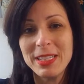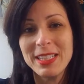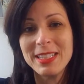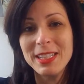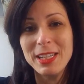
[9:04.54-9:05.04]
in
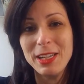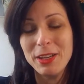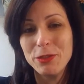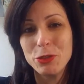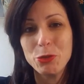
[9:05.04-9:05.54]
the
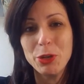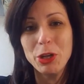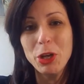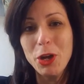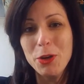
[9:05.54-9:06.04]
city of detroit
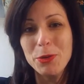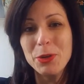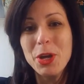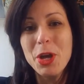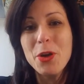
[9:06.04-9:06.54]

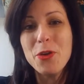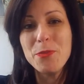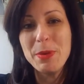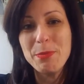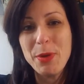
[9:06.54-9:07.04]
alone who
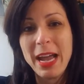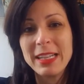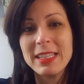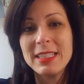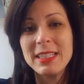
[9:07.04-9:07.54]
have been
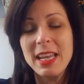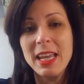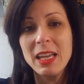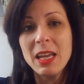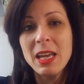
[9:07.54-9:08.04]

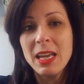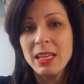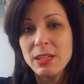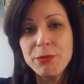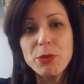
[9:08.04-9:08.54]
practicing
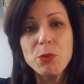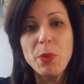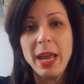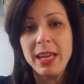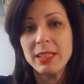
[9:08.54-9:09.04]
in different
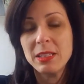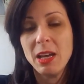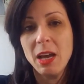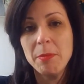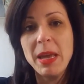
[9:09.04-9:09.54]
ways
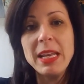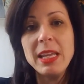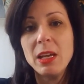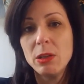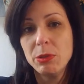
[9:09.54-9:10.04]
uh,
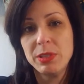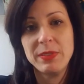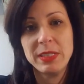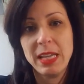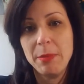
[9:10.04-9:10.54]
many inclusive
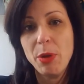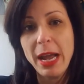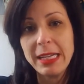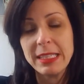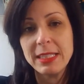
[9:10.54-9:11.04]
design
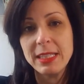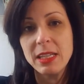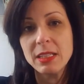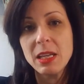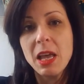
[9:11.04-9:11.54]

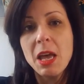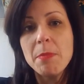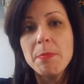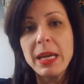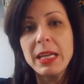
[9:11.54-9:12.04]
practices
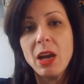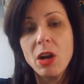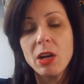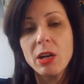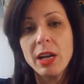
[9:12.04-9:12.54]
but
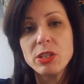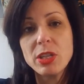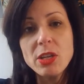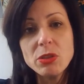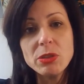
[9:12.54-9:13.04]
our
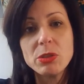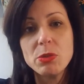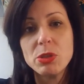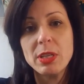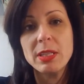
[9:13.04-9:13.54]
educational
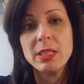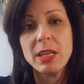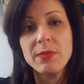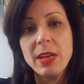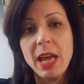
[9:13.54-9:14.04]
institutions
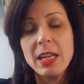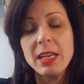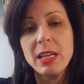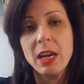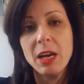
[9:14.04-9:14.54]
have
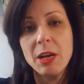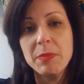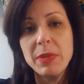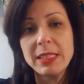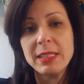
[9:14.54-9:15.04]
not
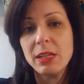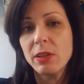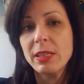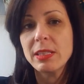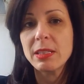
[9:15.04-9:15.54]
um,
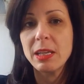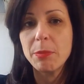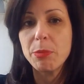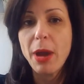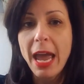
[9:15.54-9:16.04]
necessarily this
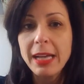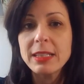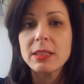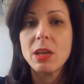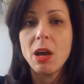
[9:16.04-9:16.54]
kind of
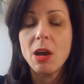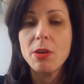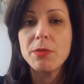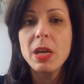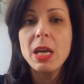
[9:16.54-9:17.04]
practice of